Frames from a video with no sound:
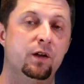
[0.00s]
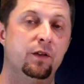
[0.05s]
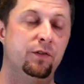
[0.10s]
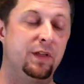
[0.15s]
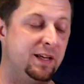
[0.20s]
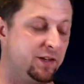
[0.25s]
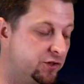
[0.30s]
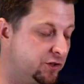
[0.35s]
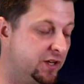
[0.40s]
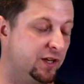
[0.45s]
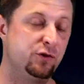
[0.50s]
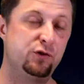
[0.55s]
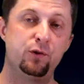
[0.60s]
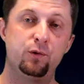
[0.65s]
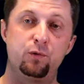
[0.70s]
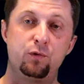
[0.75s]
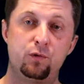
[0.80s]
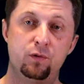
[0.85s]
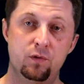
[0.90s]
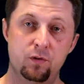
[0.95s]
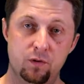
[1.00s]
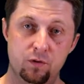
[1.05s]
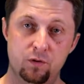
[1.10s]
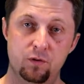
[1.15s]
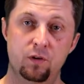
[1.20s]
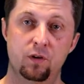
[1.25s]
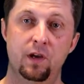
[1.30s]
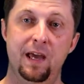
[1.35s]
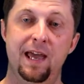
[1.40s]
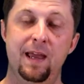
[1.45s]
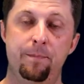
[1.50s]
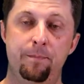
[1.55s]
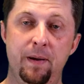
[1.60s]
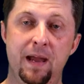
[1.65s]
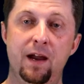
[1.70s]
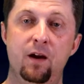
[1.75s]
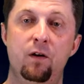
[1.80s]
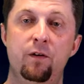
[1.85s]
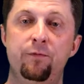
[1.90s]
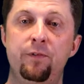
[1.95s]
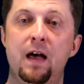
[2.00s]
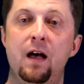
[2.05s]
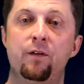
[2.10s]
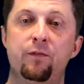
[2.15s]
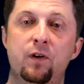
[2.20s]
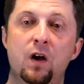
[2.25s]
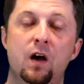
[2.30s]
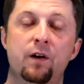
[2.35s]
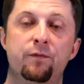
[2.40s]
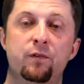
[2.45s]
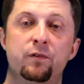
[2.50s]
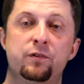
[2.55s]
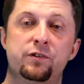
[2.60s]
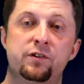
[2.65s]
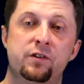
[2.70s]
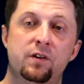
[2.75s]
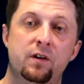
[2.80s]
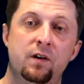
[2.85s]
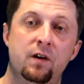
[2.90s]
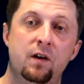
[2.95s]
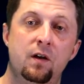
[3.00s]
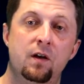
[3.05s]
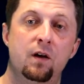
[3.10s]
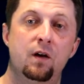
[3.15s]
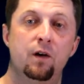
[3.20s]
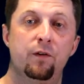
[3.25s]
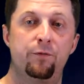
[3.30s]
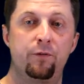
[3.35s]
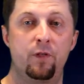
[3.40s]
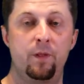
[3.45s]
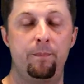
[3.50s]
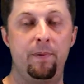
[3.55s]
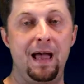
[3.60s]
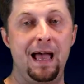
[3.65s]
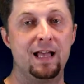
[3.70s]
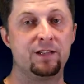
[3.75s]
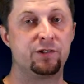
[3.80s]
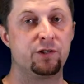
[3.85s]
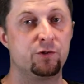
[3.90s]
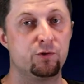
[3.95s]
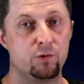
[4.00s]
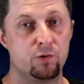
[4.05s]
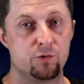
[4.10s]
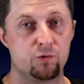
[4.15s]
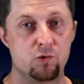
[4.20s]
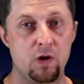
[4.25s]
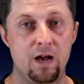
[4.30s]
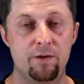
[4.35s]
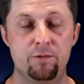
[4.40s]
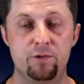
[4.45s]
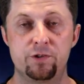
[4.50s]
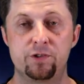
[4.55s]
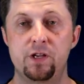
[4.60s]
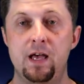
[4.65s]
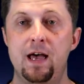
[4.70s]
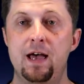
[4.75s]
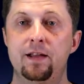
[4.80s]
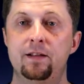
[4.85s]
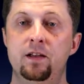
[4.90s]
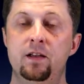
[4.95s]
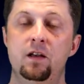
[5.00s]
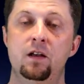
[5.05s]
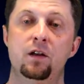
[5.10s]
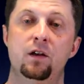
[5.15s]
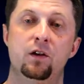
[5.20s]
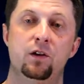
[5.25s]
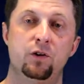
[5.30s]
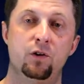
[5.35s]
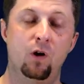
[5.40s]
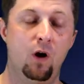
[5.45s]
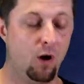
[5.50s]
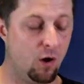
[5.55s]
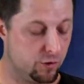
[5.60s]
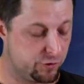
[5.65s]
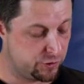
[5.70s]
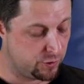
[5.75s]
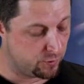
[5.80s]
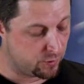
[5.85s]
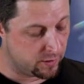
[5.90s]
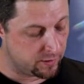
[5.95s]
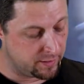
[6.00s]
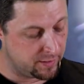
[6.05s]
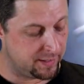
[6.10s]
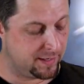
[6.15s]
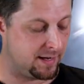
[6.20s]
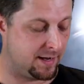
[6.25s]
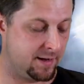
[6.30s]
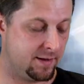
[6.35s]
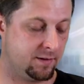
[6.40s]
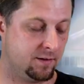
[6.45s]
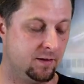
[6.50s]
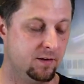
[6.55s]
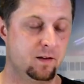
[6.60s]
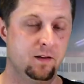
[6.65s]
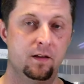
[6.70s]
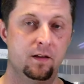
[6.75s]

they send you a pair of valve covers for the passenger and driver's side. You're also gonna get